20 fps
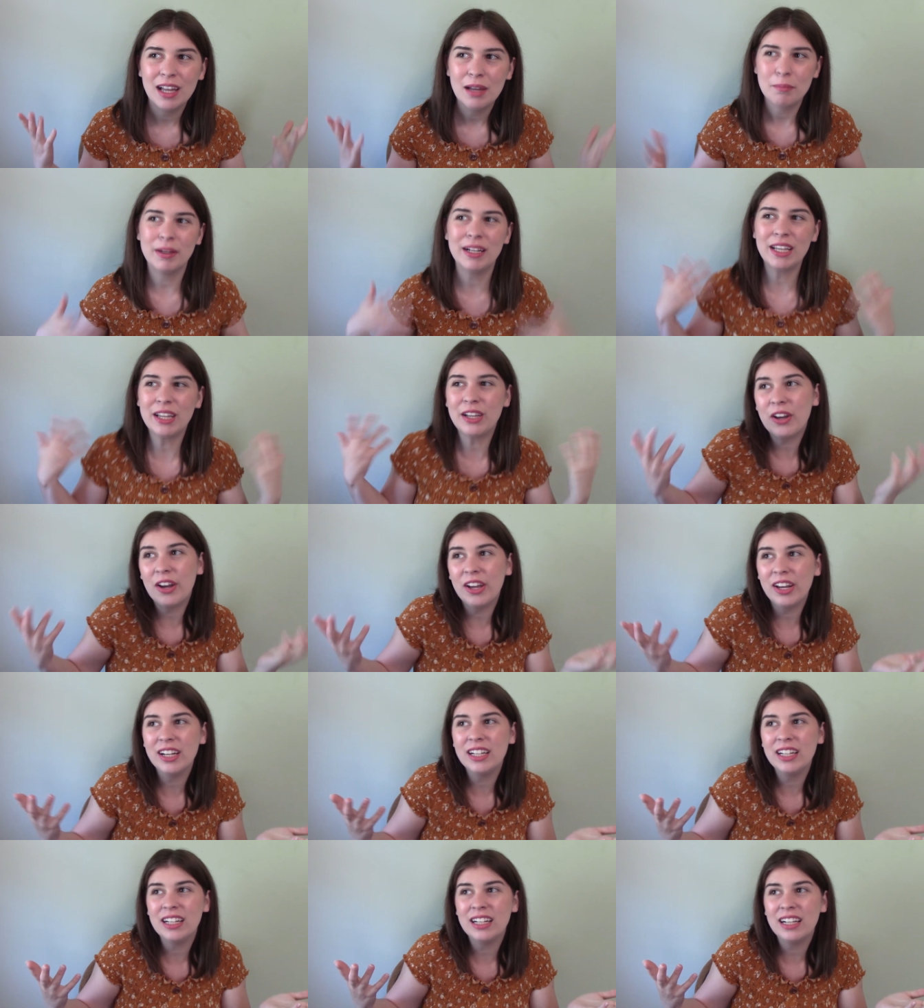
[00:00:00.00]
but he
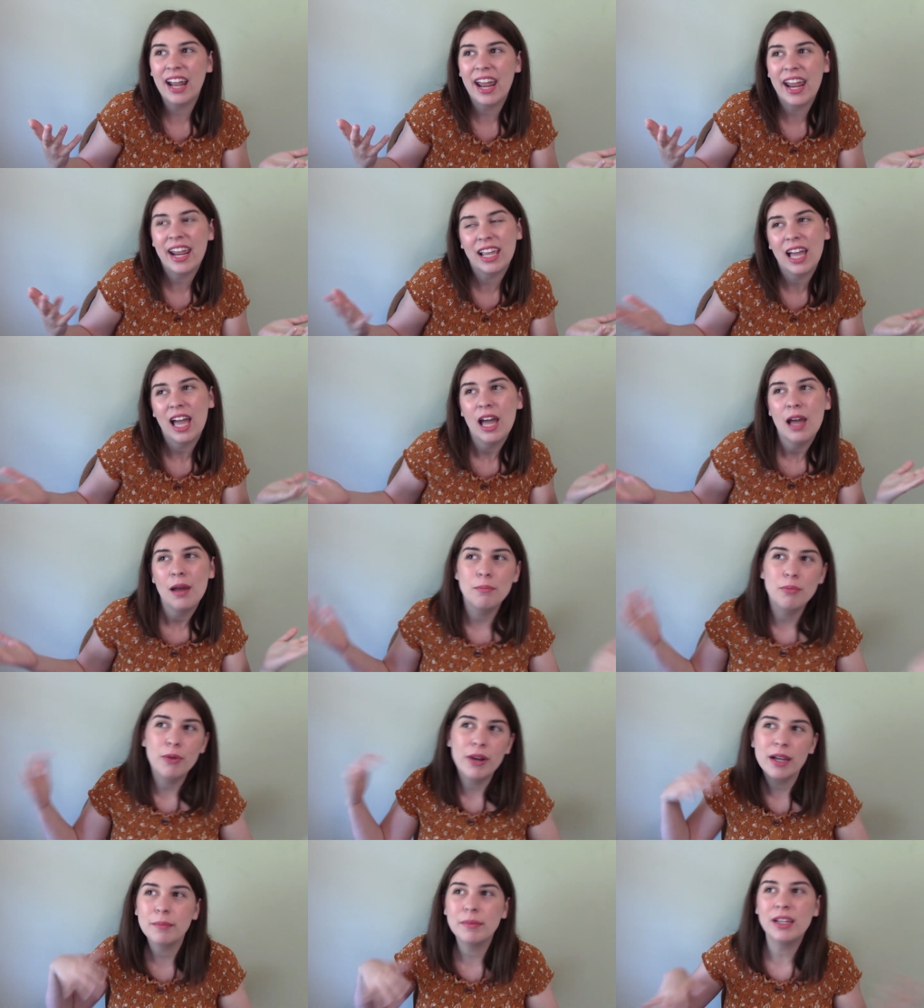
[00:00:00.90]
couldn't like
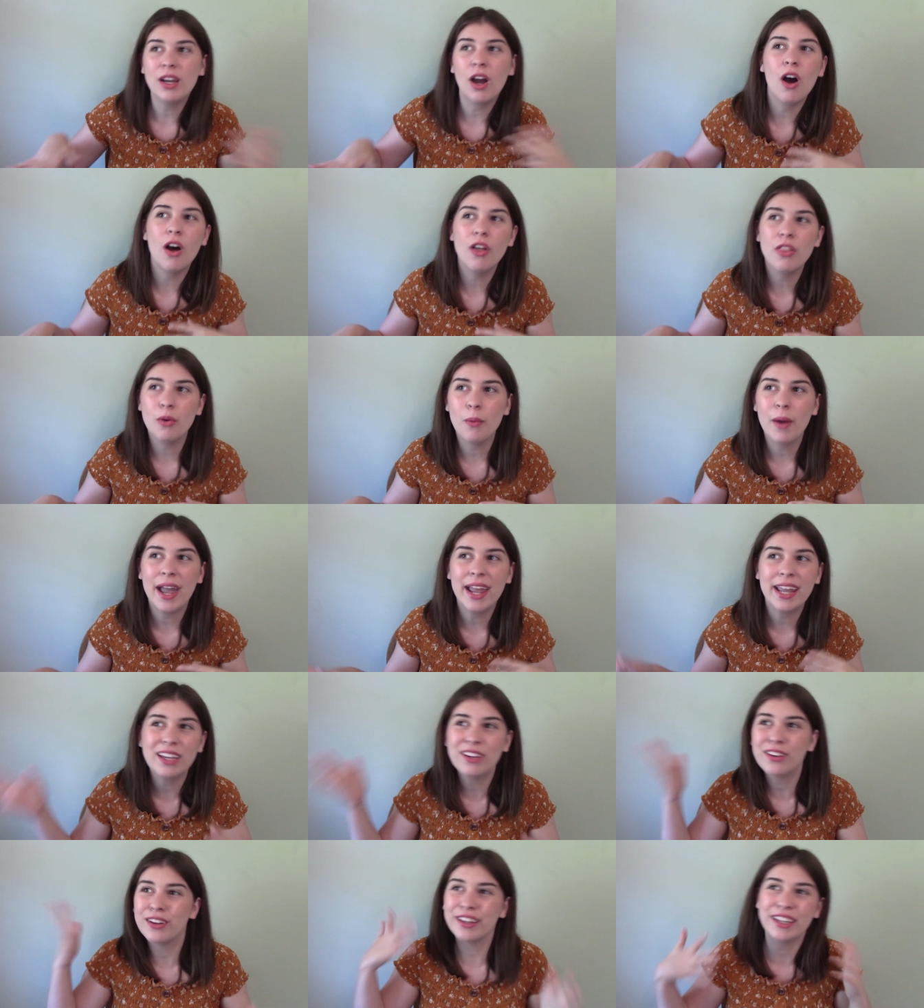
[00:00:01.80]
bring me all the
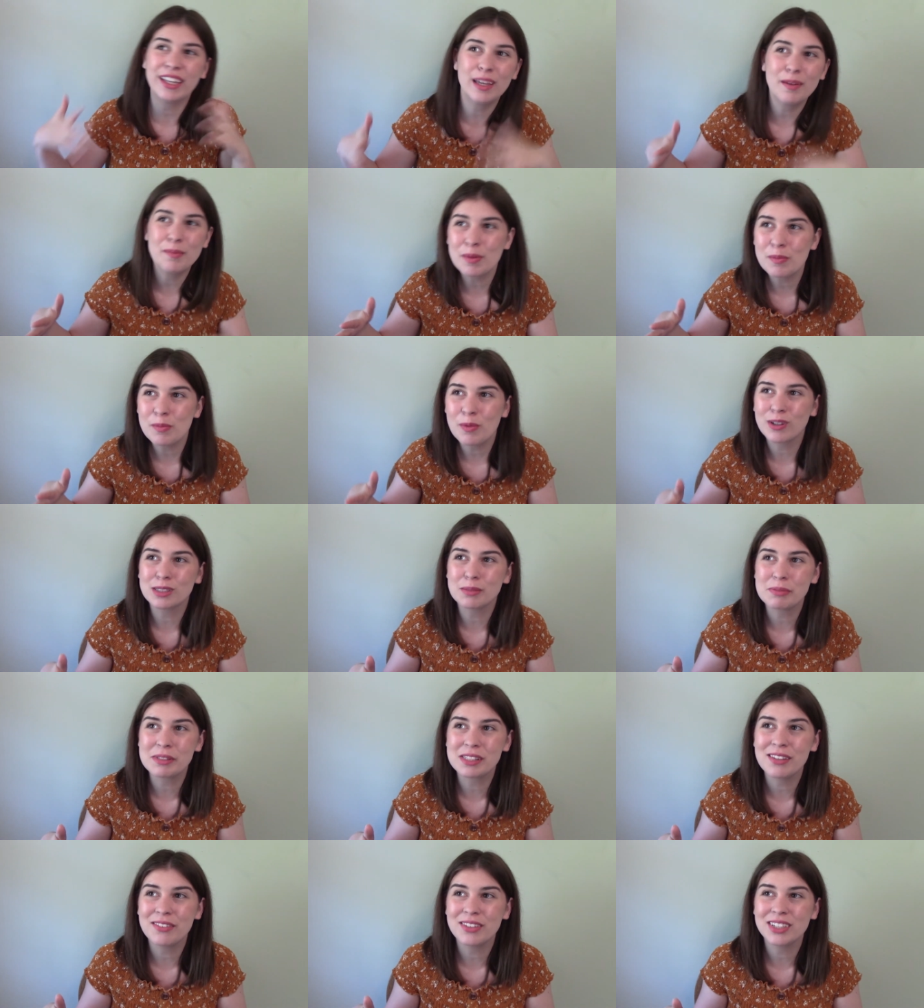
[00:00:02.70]
way. He couldn't give me more
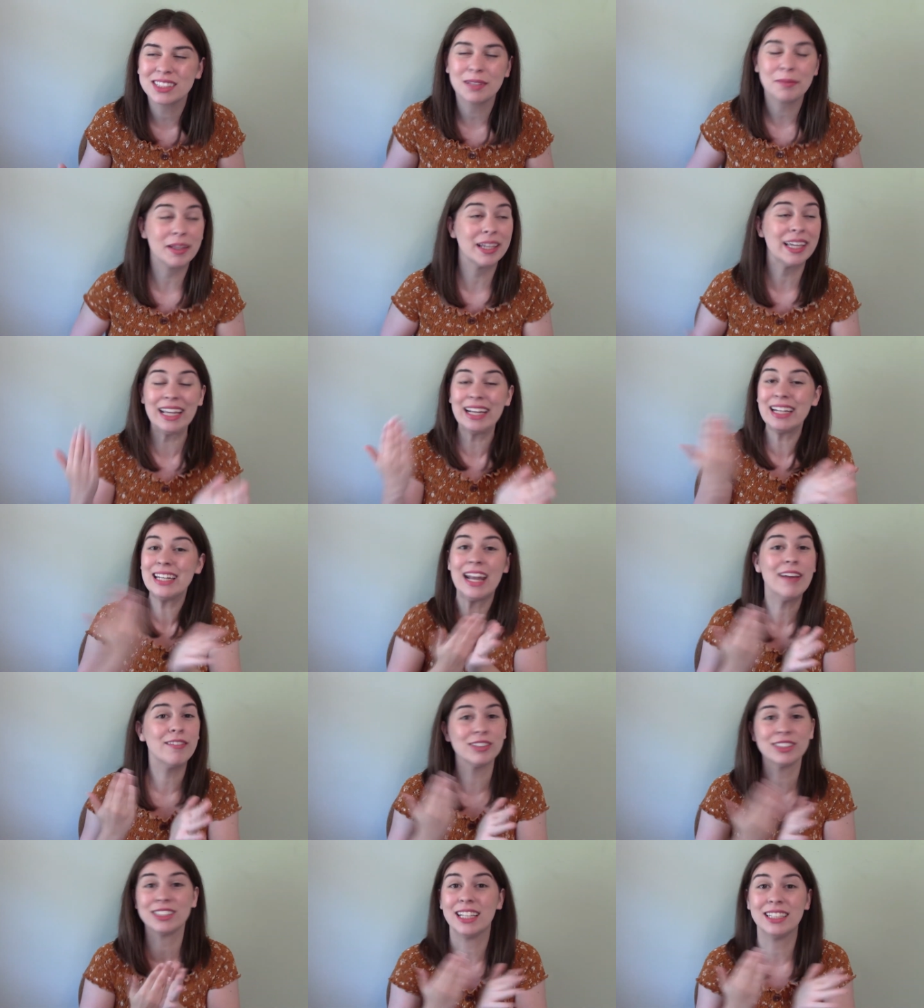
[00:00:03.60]
specifics." I'm like, he
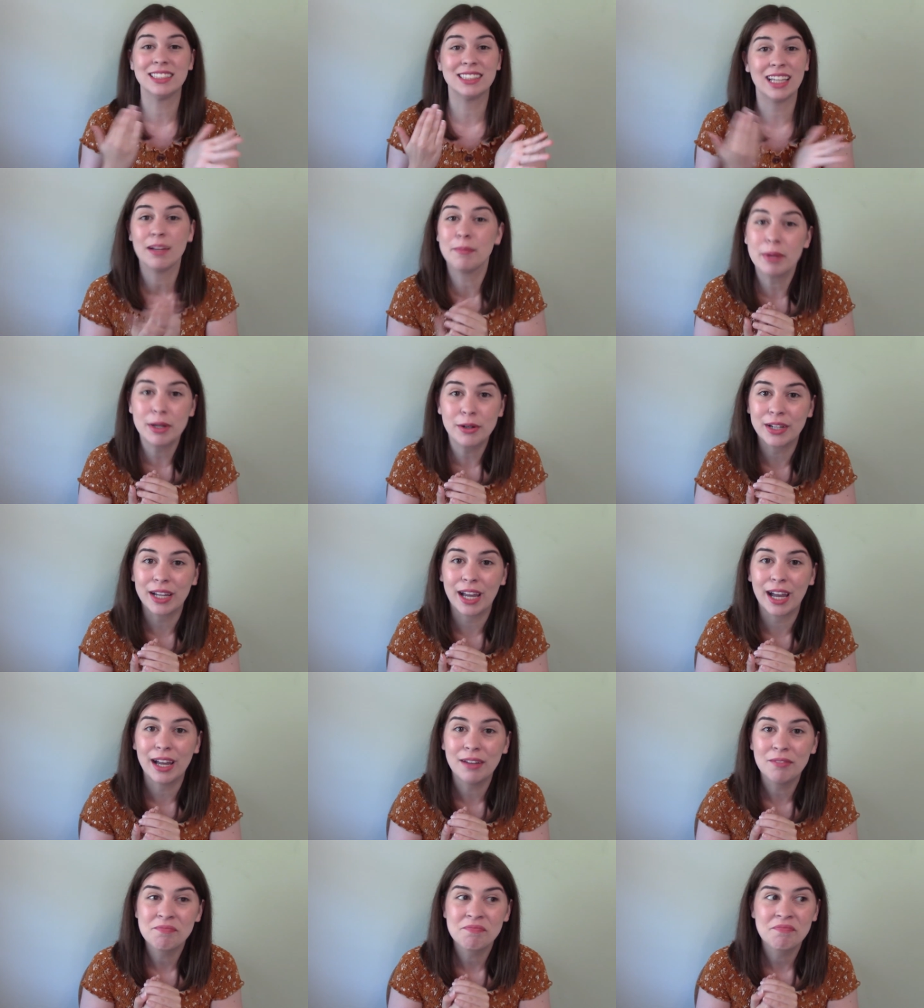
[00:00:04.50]
never said
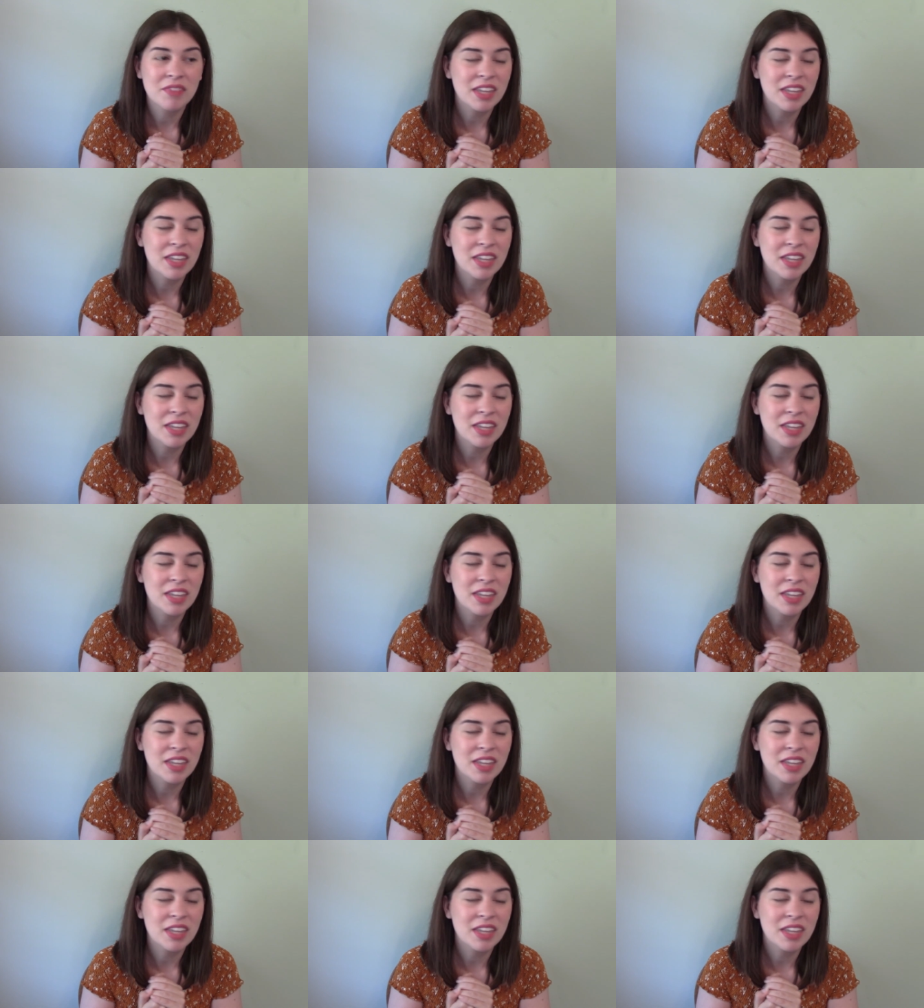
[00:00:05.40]
Siberia.